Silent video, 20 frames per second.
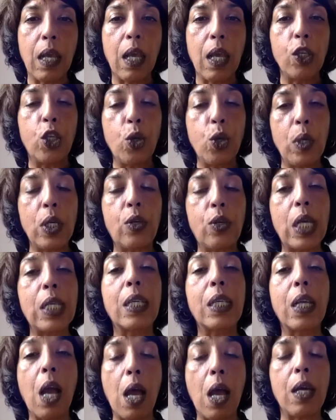to address
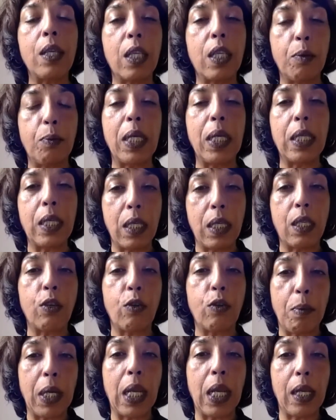caste-based
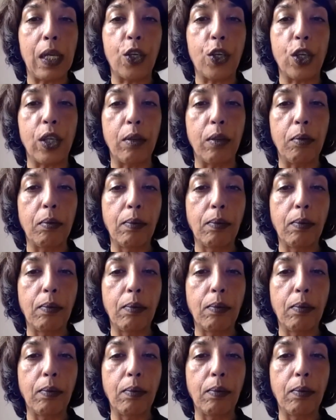discrimination.